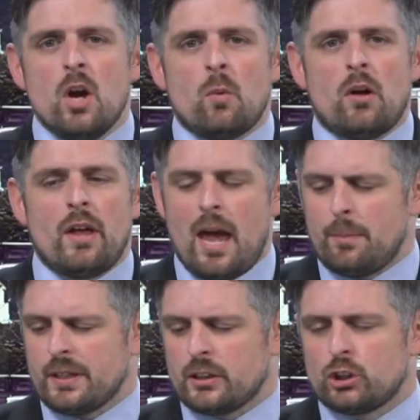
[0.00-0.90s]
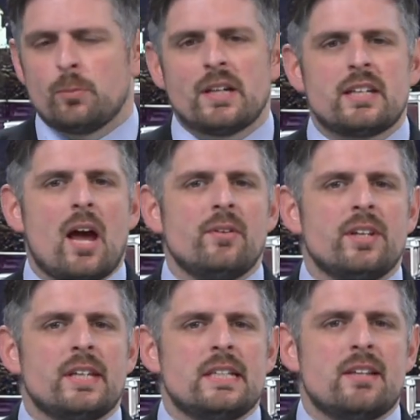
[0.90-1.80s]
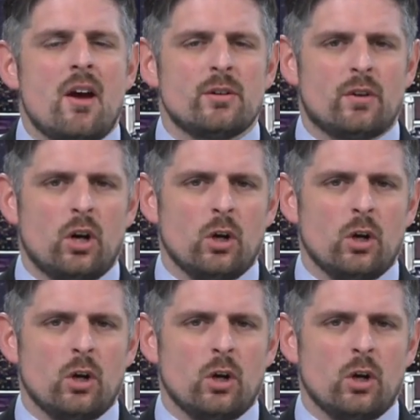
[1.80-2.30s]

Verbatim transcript: Well, happening in Steuben County, the town of